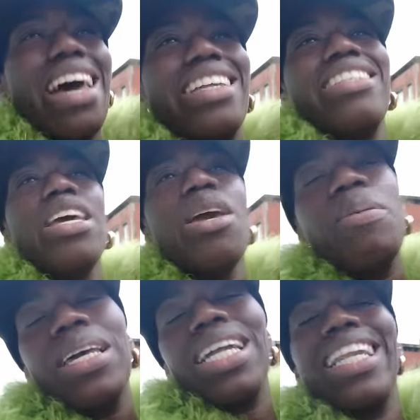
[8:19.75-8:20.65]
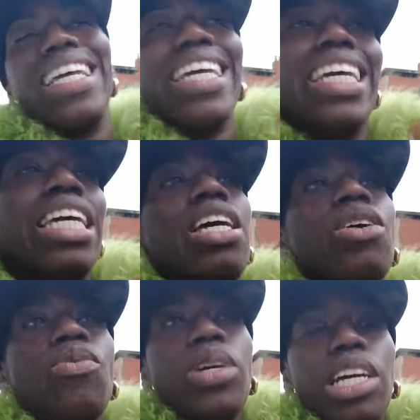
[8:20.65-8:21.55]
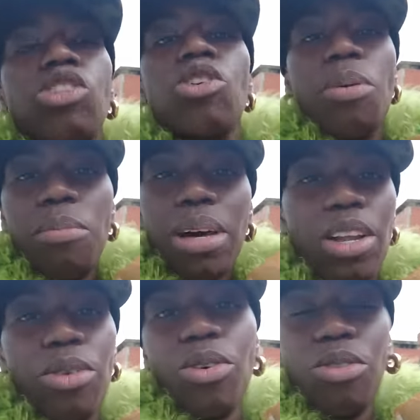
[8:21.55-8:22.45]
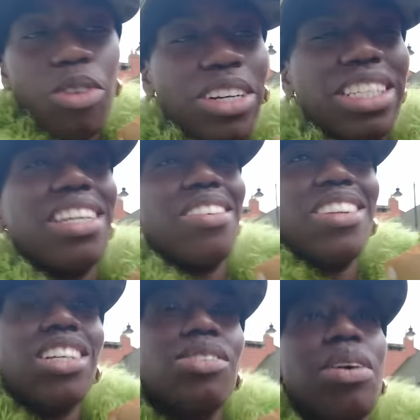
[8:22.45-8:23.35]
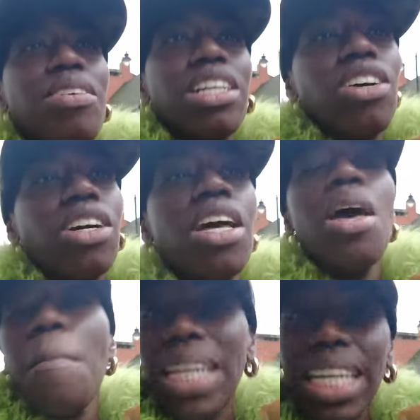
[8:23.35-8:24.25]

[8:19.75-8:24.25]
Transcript: and typically when I shop at my local florist, they don't last very long. But